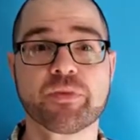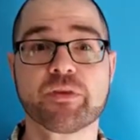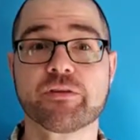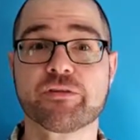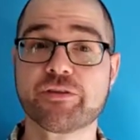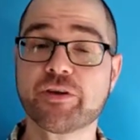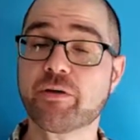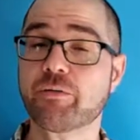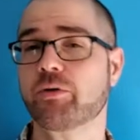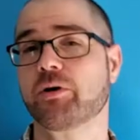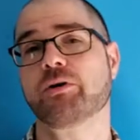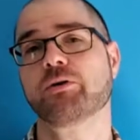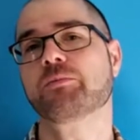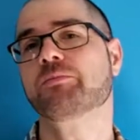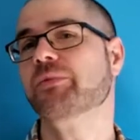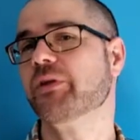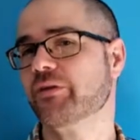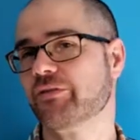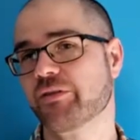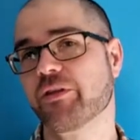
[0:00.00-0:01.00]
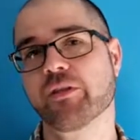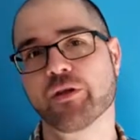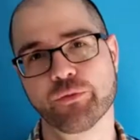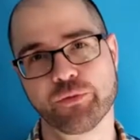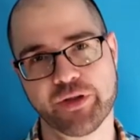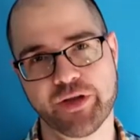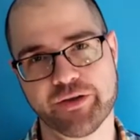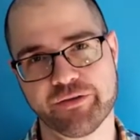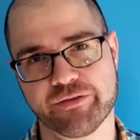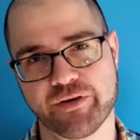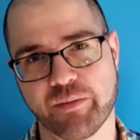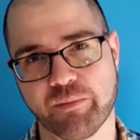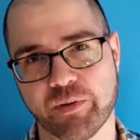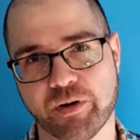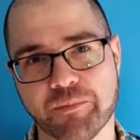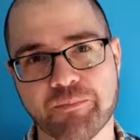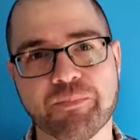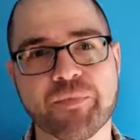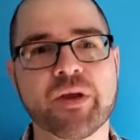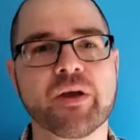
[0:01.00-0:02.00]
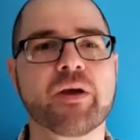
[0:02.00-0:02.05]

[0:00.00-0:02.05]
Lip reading: 0 is the loneliest number.